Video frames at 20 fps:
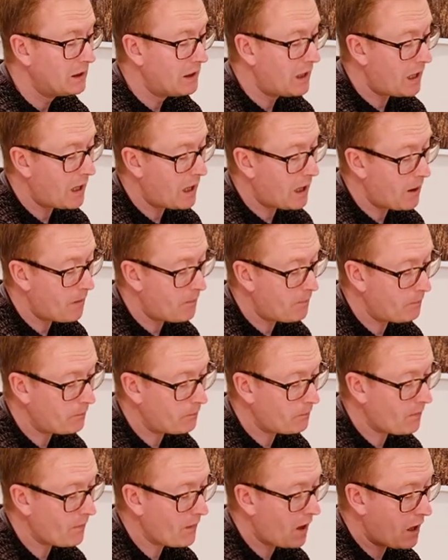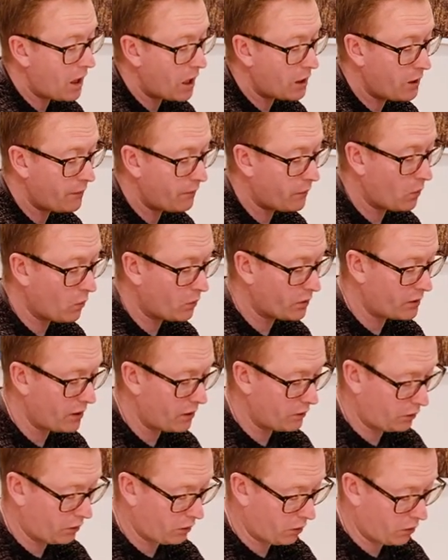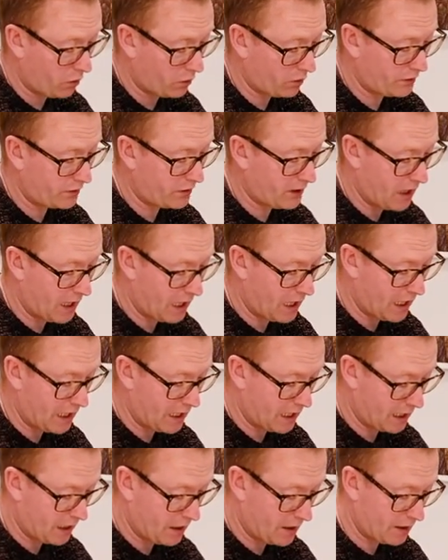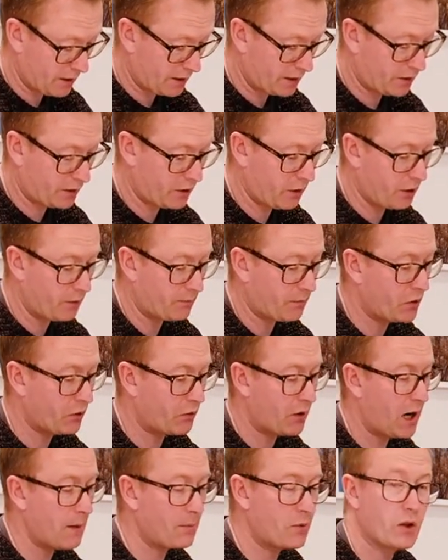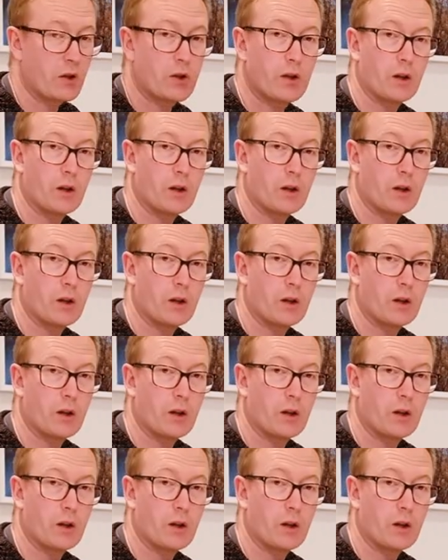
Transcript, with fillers: Um, and you've also got a sternum strap just